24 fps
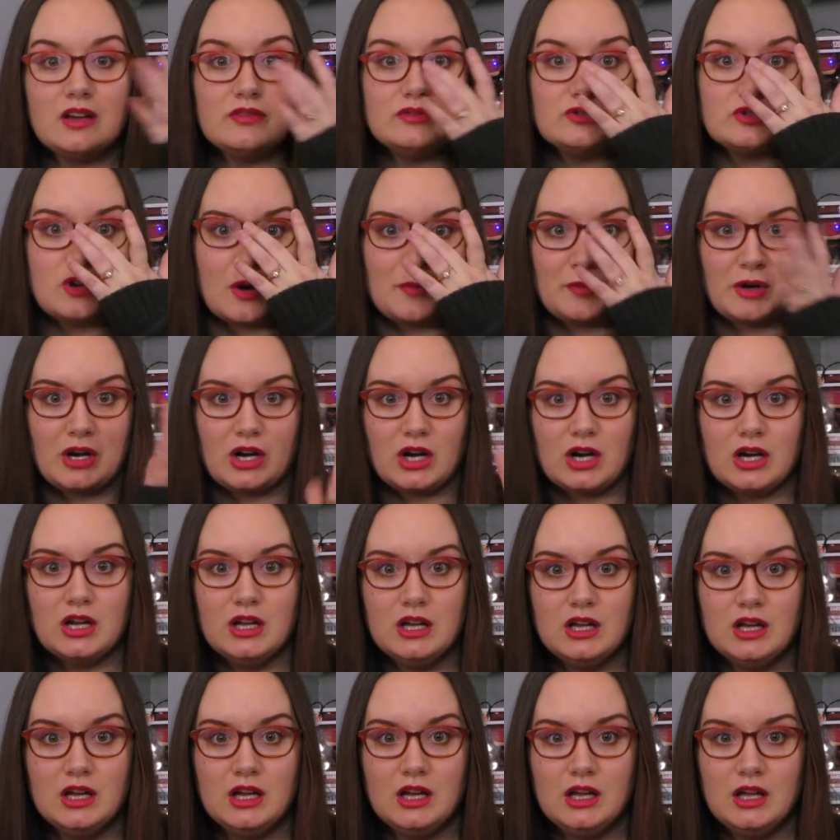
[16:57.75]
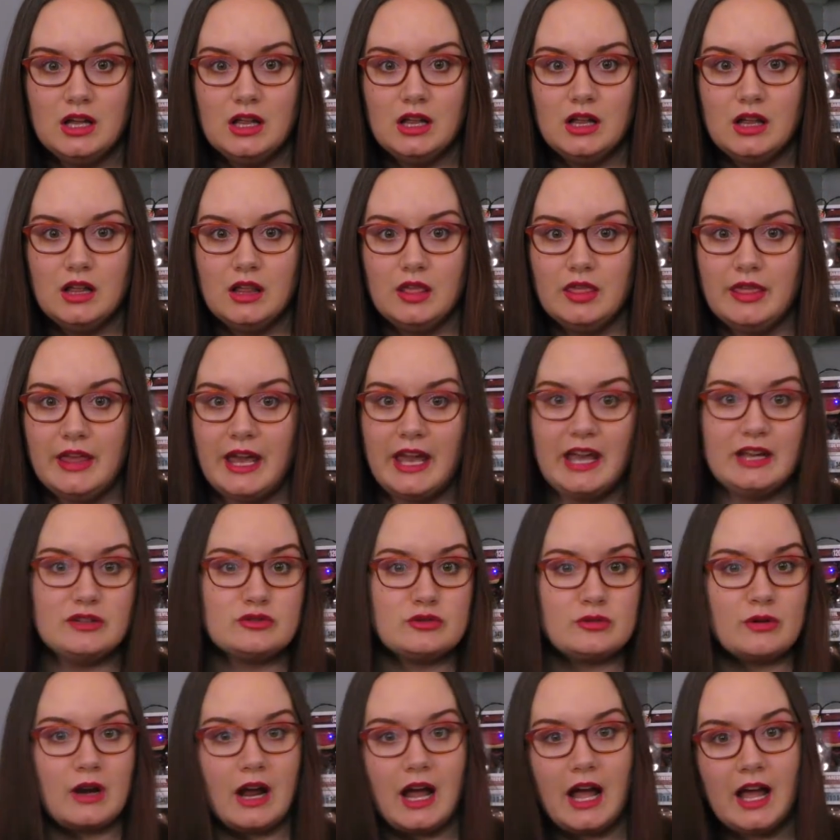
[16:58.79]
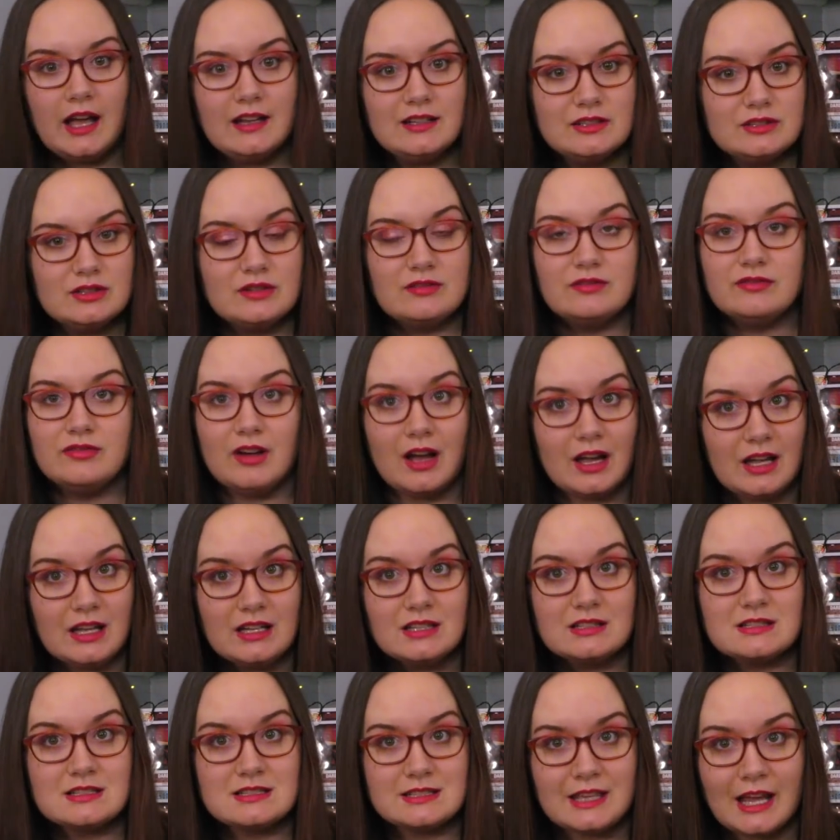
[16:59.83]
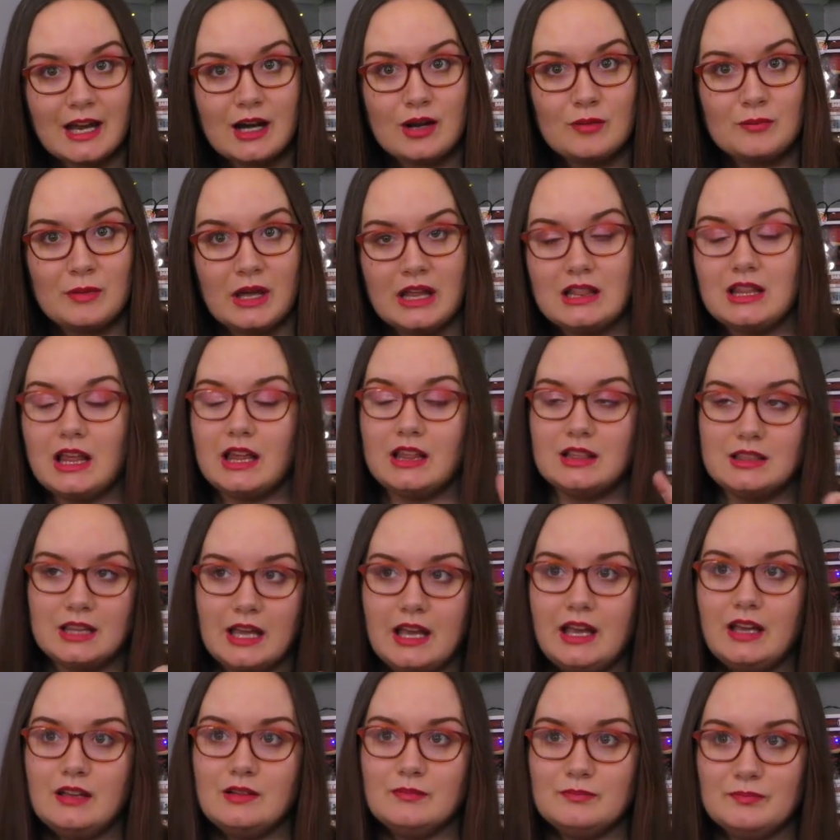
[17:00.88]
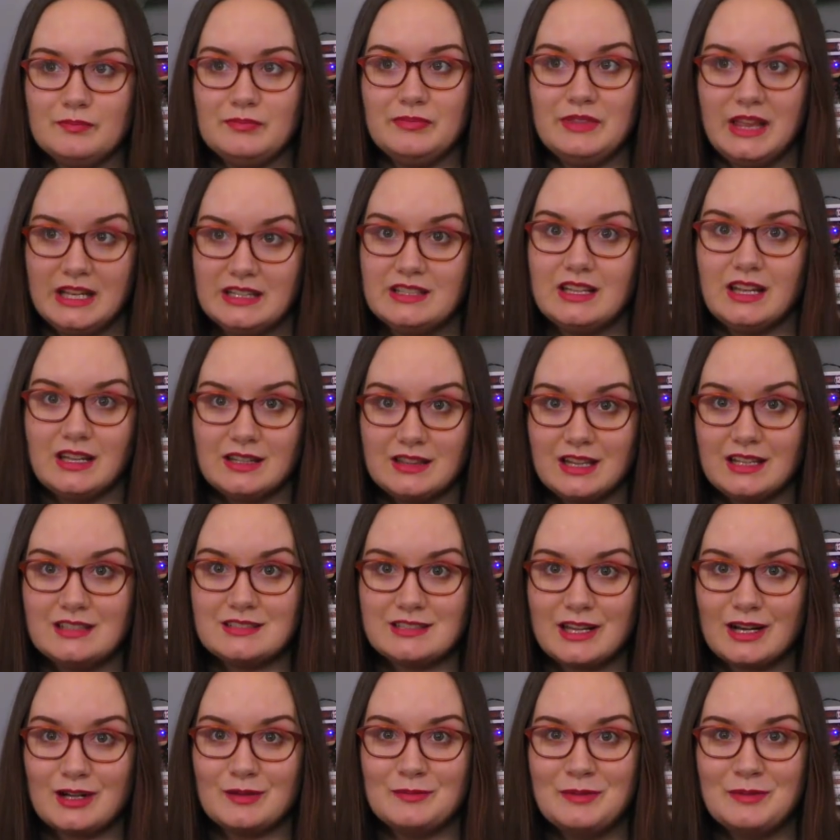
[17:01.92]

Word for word: of drummer, they tried to fucking scare me. Like they they did. They scared